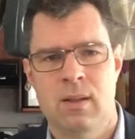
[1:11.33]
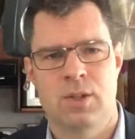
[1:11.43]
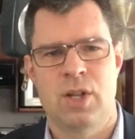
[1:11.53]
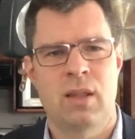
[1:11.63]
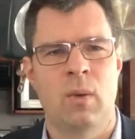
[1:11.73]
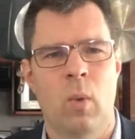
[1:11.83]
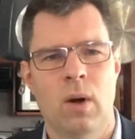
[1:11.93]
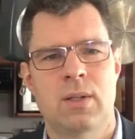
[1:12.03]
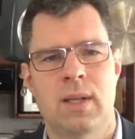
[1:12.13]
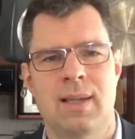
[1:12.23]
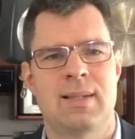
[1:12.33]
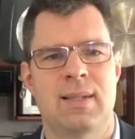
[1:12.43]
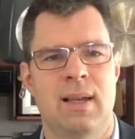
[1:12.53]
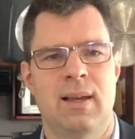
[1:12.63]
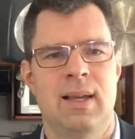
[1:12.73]
There's nothing worse
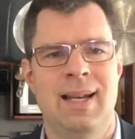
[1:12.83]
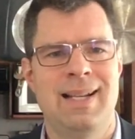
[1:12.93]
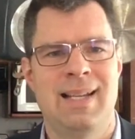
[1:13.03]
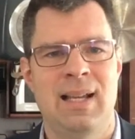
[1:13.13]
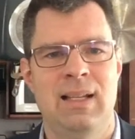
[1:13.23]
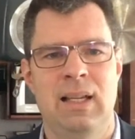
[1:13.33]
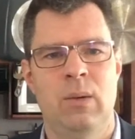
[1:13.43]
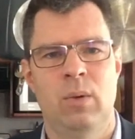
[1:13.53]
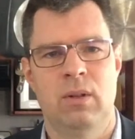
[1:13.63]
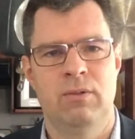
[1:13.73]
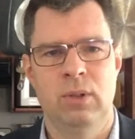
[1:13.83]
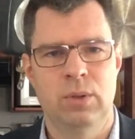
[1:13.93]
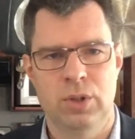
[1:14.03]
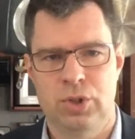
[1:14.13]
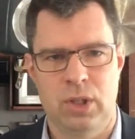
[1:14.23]
as an attendee with a
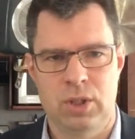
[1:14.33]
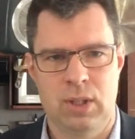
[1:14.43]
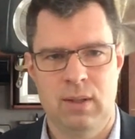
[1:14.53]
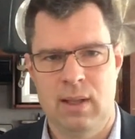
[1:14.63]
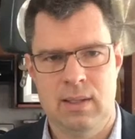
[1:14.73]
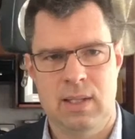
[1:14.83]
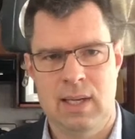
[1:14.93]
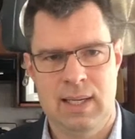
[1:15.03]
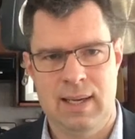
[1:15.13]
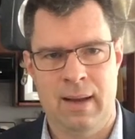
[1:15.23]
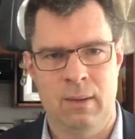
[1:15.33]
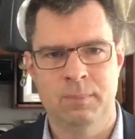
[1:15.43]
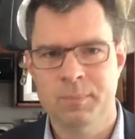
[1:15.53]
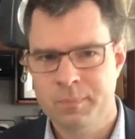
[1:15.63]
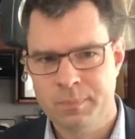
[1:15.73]
food restriction than sitting down